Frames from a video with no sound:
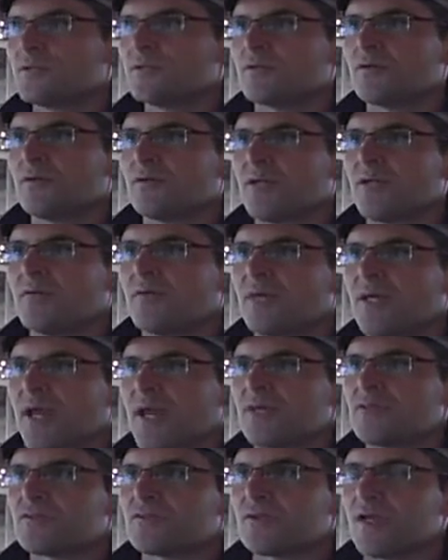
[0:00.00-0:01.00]
So any of the
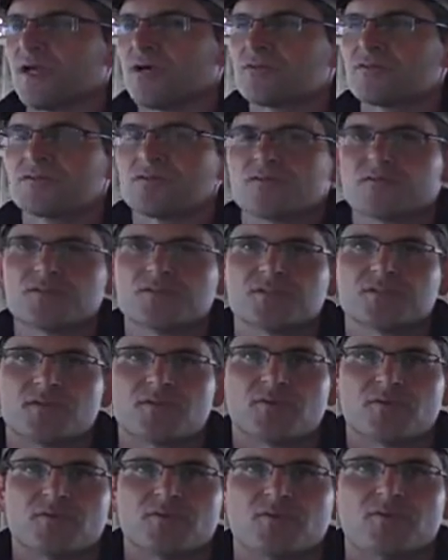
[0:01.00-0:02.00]
cancer care services
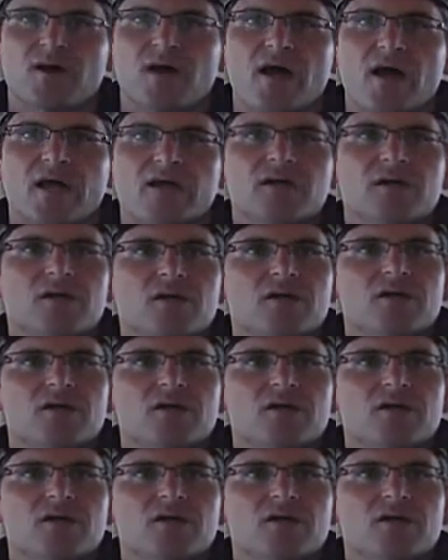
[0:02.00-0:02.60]
that we provide.